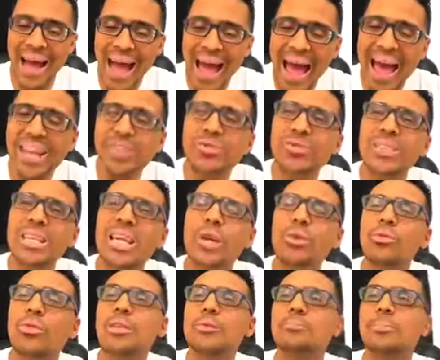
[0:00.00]
I had to
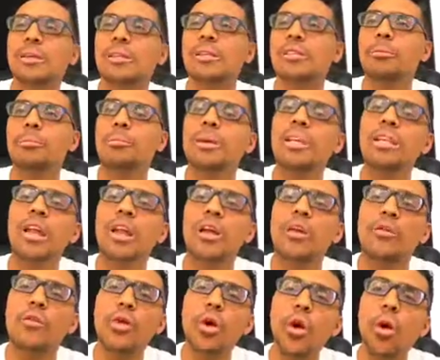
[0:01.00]
take
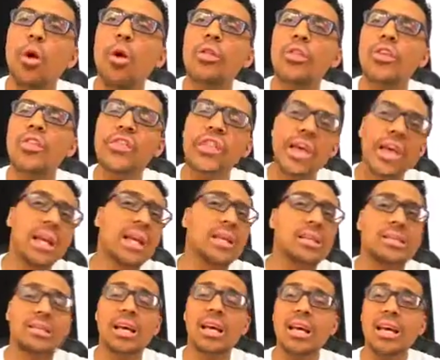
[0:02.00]
responsibility of all the
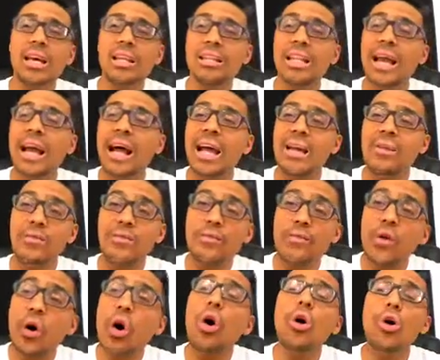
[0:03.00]
things that I
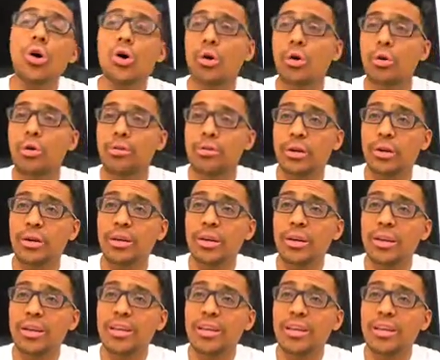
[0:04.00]
fought her over.